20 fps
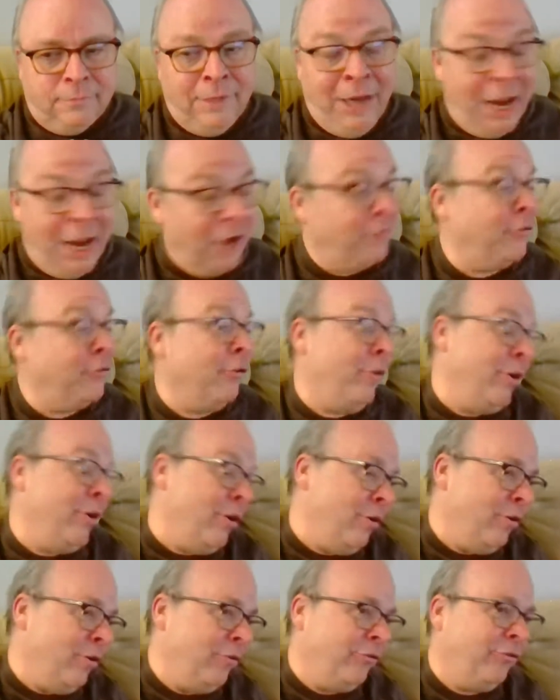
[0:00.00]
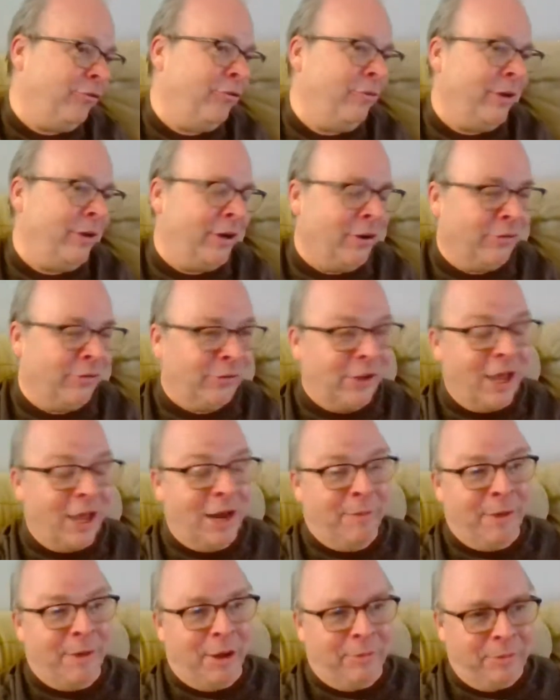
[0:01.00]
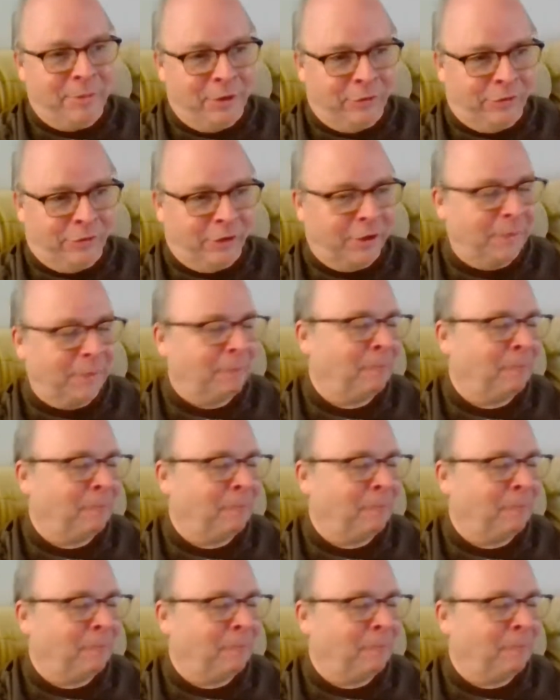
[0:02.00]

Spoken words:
Yeah, Chewy knows a lot about music.